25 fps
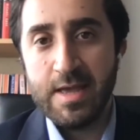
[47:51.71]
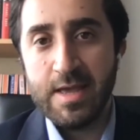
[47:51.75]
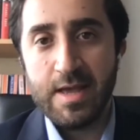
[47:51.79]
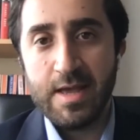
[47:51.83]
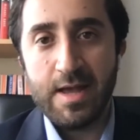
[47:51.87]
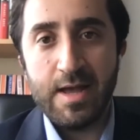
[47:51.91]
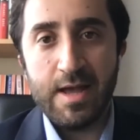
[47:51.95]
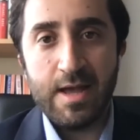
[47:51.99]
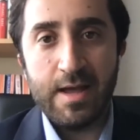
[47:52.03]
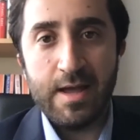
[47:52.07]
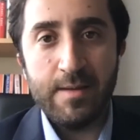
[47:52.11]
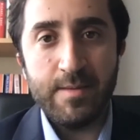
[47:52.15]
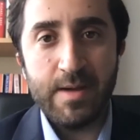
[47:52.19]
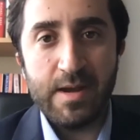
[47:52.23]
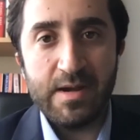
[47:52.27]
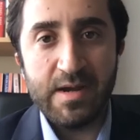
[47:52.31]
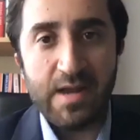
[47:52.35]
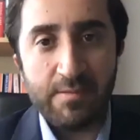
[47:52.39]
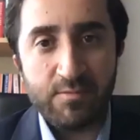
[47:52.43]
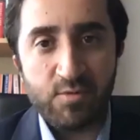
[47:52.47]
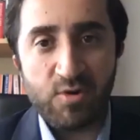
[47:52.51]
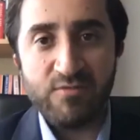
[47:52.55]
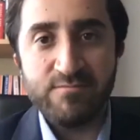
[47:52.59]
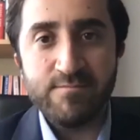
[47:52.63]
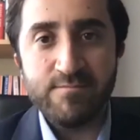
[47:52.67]
a
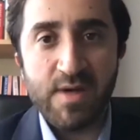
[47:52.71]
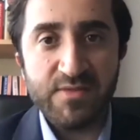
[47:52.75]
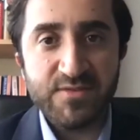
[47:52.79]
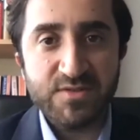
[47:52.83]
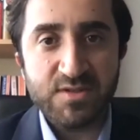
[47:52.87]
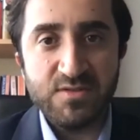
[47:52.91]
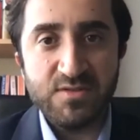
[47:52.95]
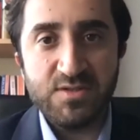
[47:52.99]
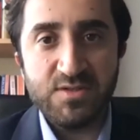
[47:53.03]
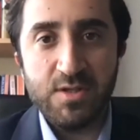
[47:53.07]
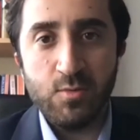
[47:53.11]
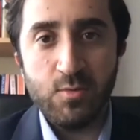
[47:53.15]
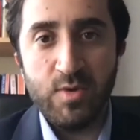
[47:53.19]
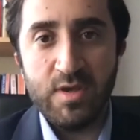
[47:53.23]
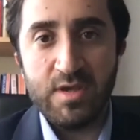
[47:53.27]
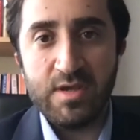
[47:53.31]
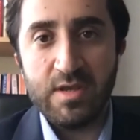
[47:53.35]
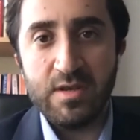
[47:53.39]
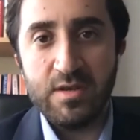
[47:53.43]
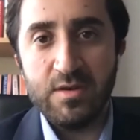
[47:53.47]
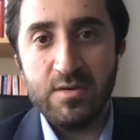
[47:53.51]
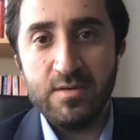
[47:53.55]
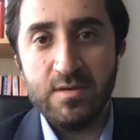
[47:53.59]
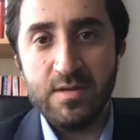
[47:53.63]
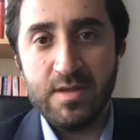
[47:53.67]
number of months until we
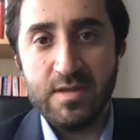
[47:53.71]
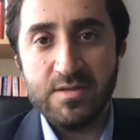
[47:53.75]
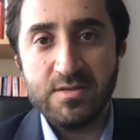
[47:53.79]
can